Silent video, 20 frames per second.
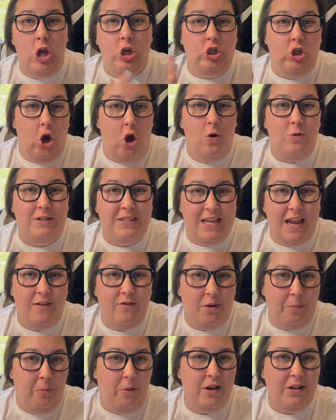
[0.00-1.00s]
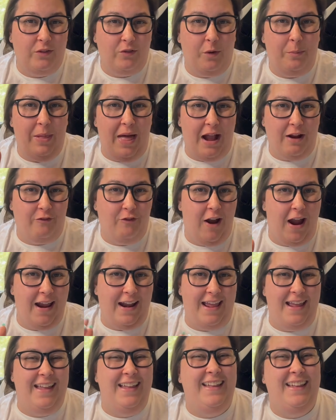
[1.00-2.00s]
Don't save your points for Black
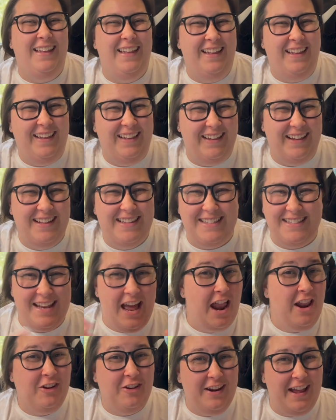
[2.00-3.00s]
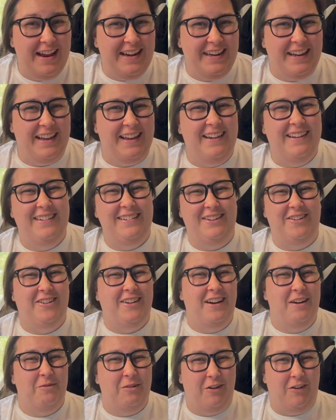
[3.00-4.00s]
Friday. It's not a good idea. You're
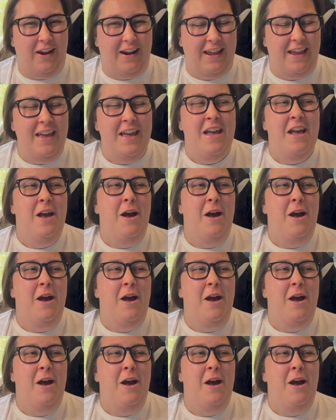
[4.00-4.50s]
going to regret it.